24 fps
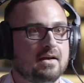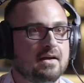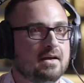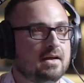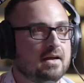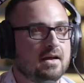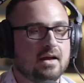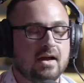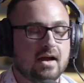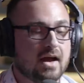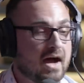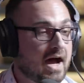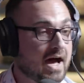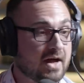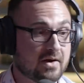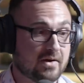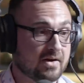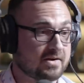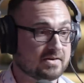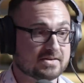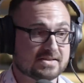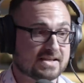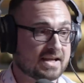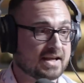Fuck. I
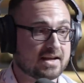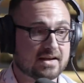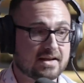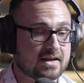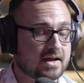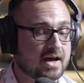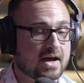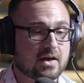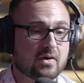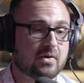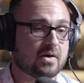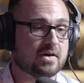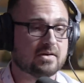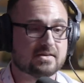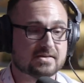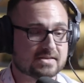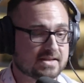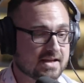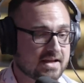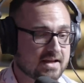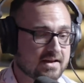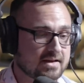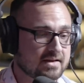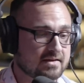don't understand it. I don't
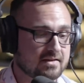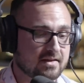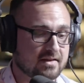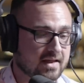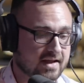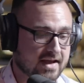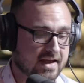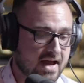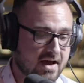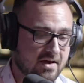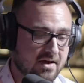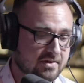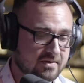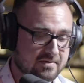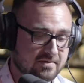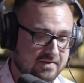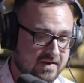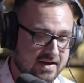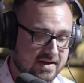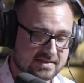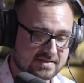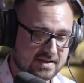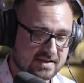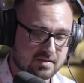understand it, like how the
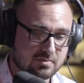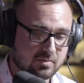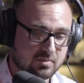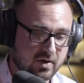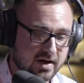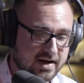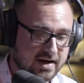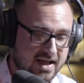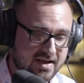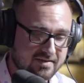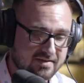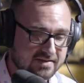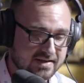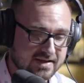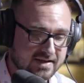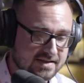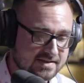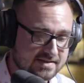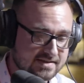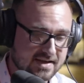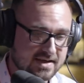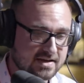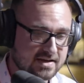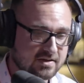feds can bring
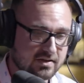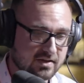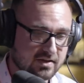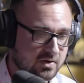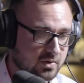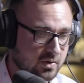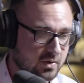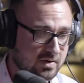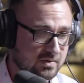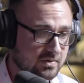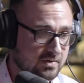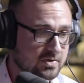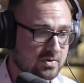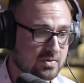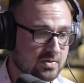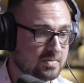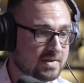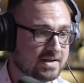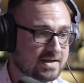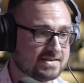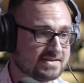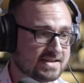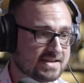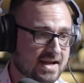evidence into the
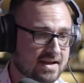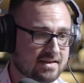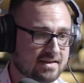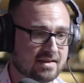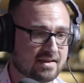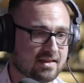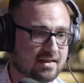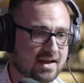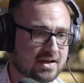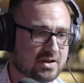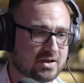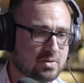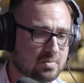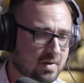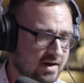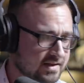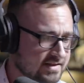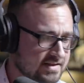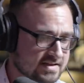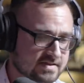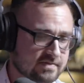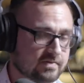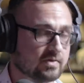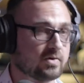courtroom and say that, like, you
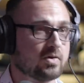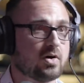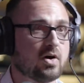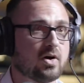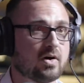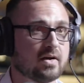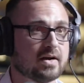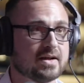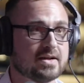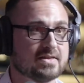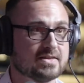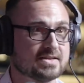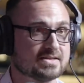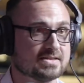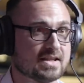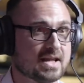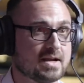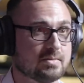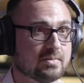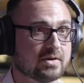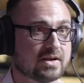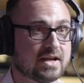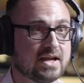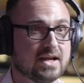bought this Ferrari and this
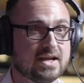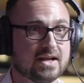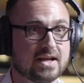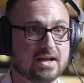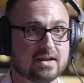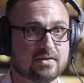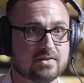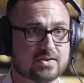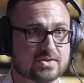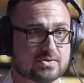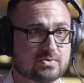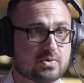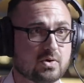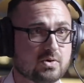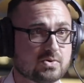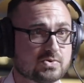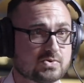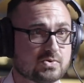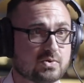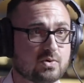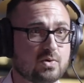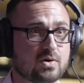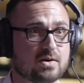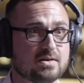Lamborghini and this
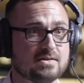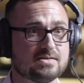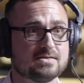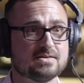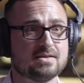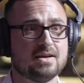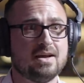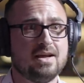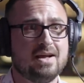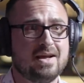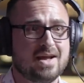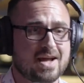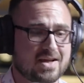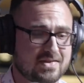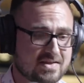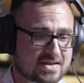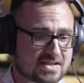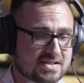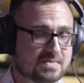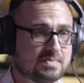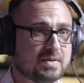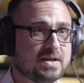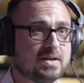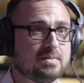Rolls Royce and
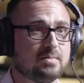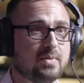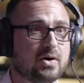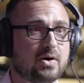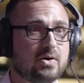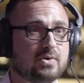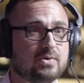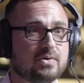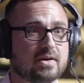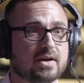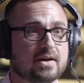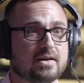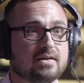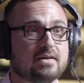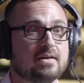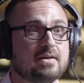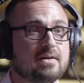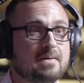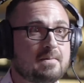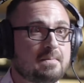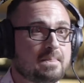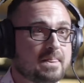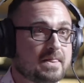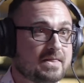this speedboat and
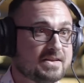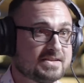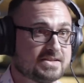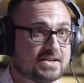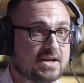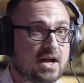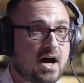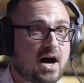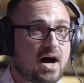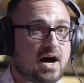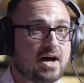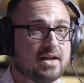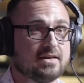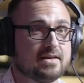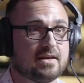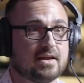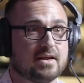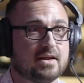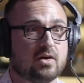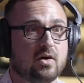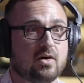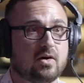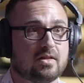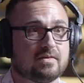this yacht
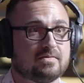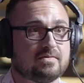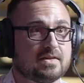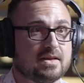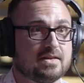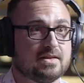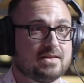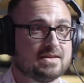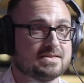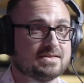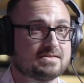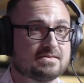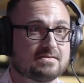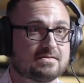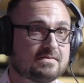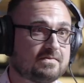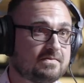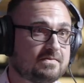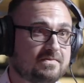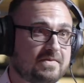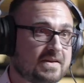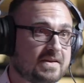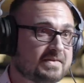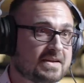and all of and this
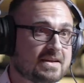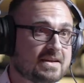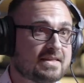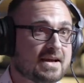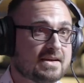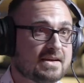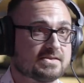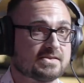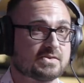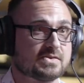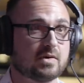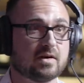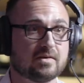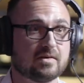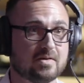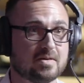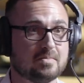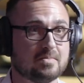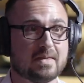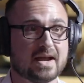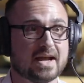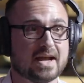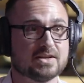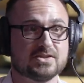fifteen thousand square
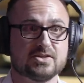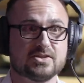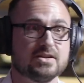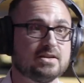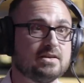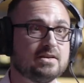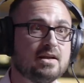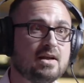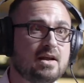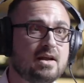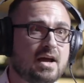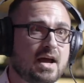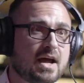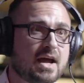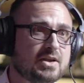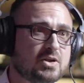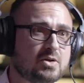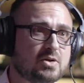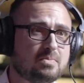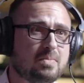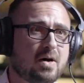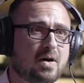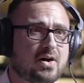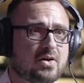foot mansion,
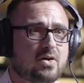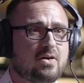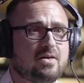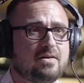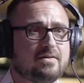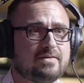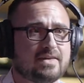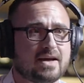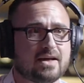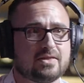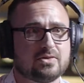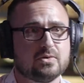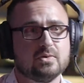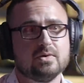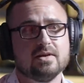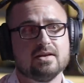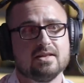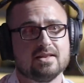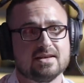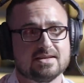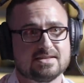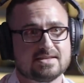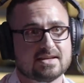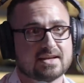and you bought all of that through
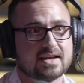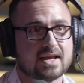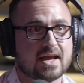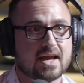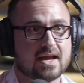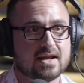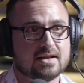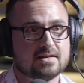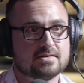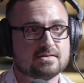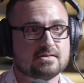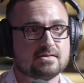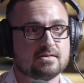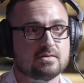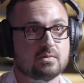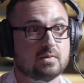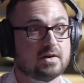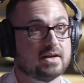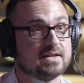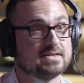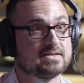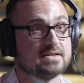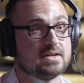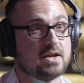illicit gains
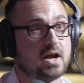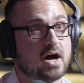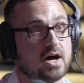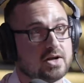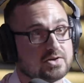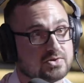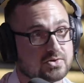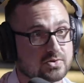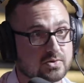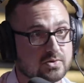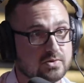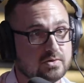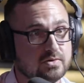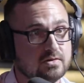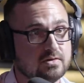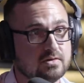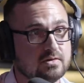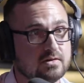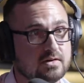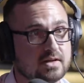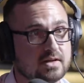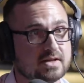when it's not true.